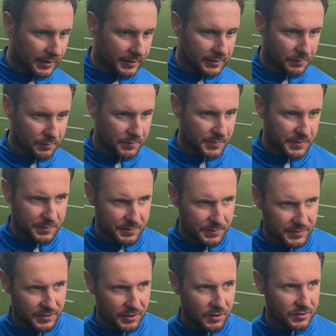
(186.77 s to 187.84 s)
Like we
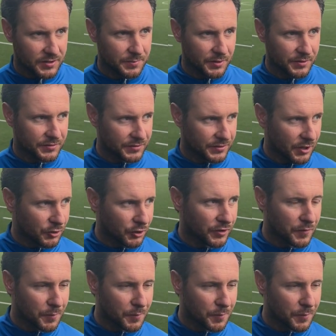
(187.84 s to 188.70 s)
talked about how good